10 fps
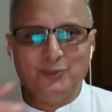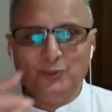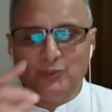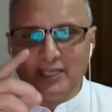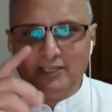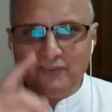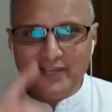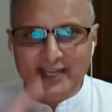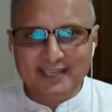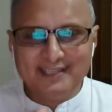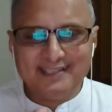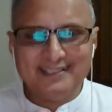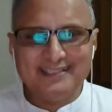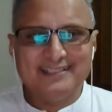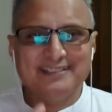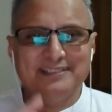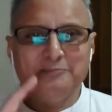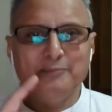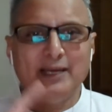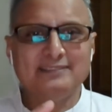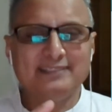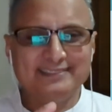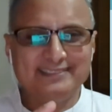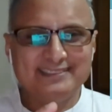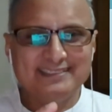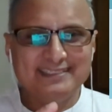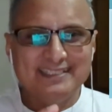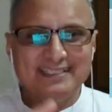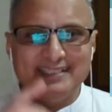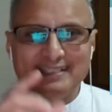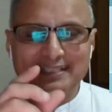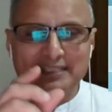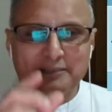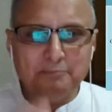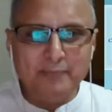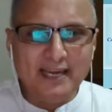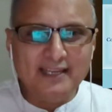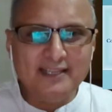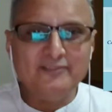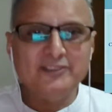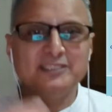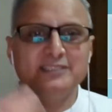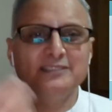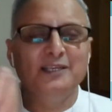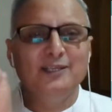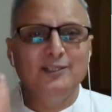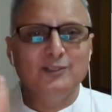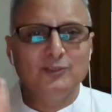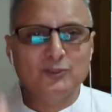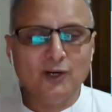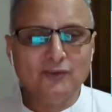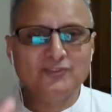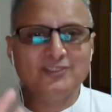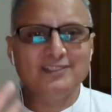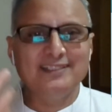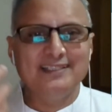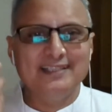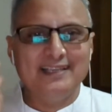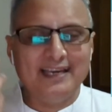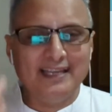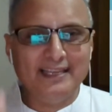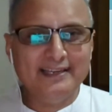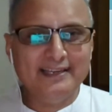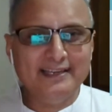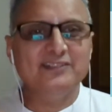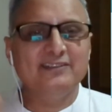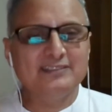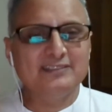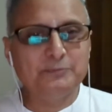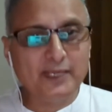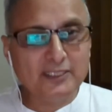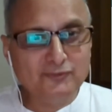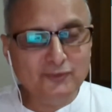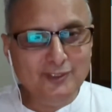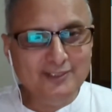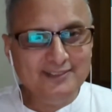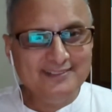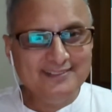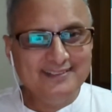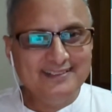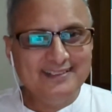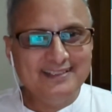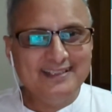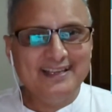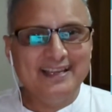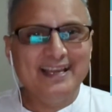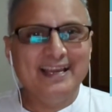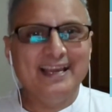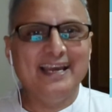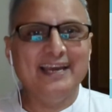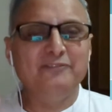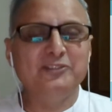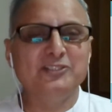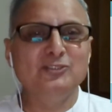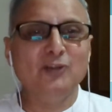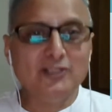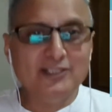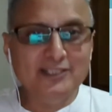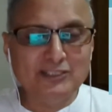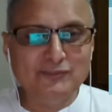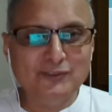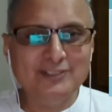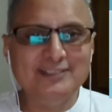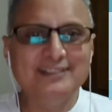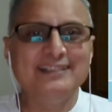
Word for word: to convey the message in a manner which is soft, elegant, respectful, and which is not hurtful,